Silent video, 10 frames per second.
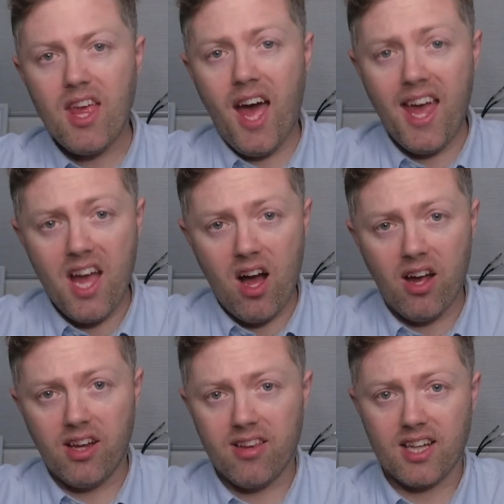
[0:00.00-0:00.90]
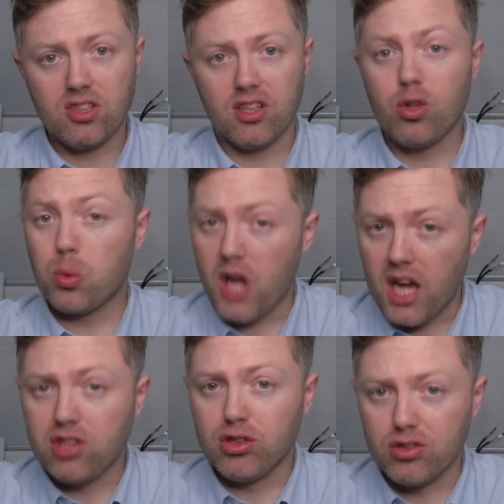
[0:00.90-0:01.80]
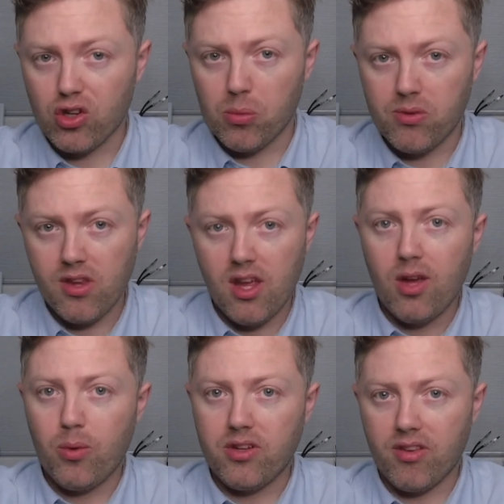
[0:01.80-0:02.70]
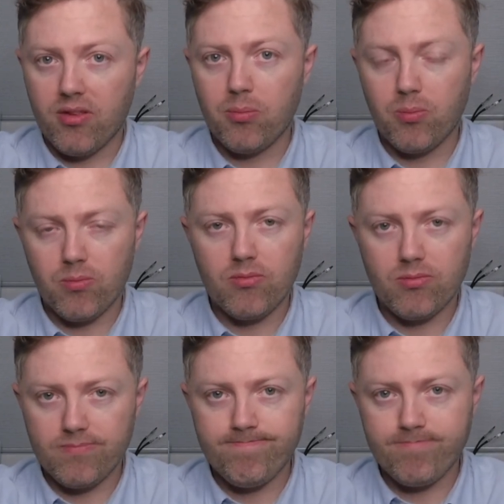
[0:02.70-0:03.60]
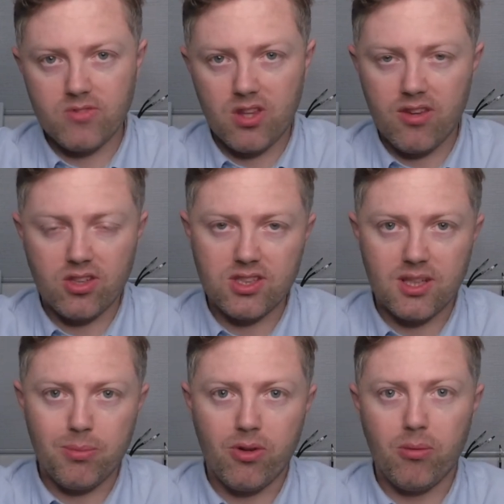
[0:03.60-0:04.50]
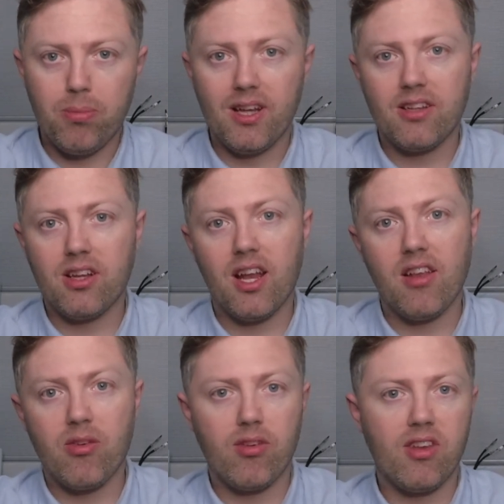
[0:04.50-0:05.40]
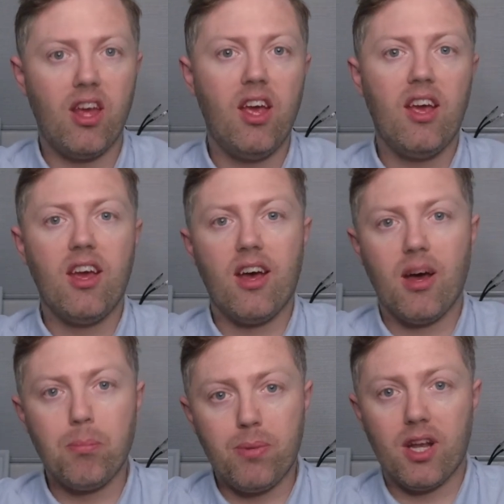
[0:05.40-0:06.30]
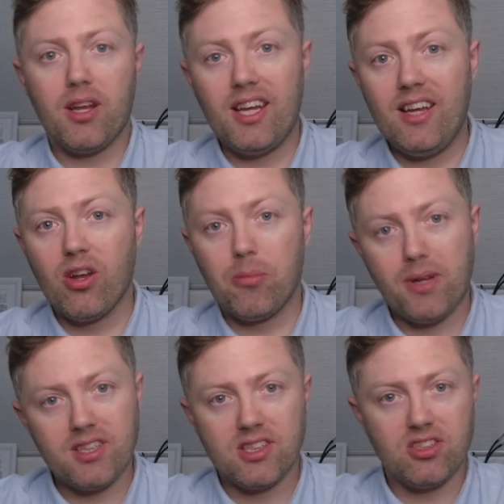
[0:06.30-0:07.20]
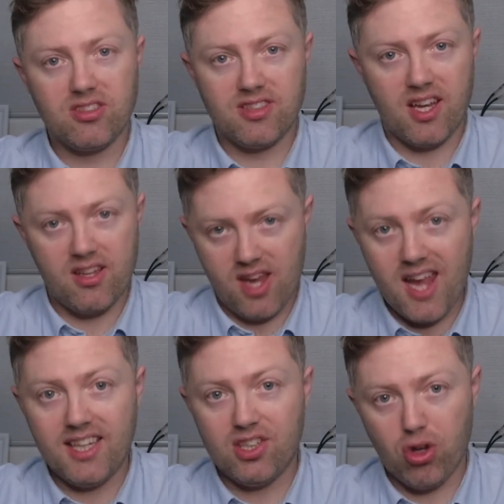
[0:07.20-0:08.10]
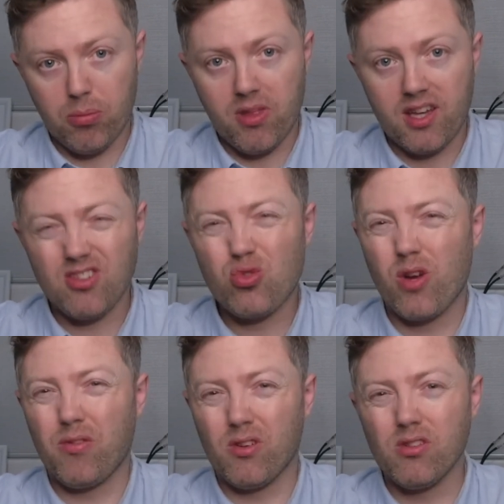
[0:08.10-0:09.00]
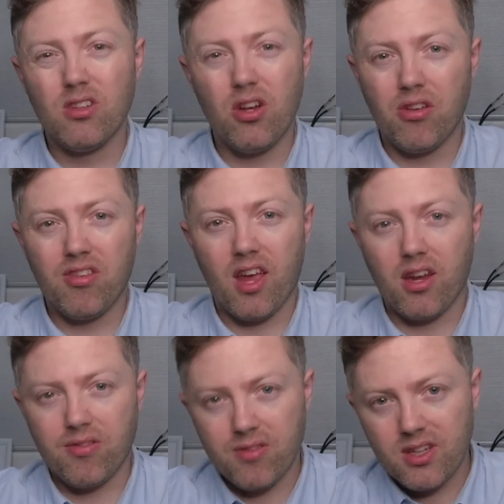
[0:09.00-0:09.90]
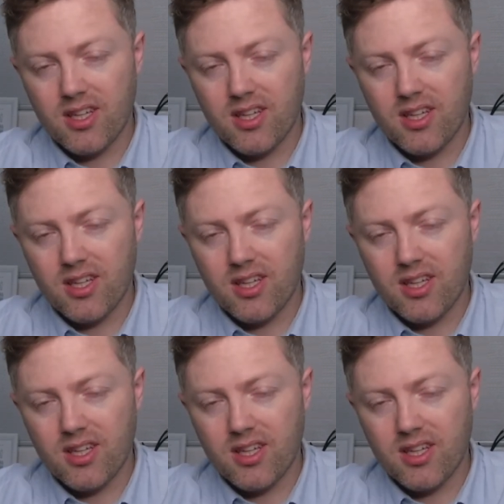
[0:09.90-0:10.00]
AI is actually creating jobs, which is such a typical political answer, isn't it? But Elon basically just said, any job that is trivial, unsafe,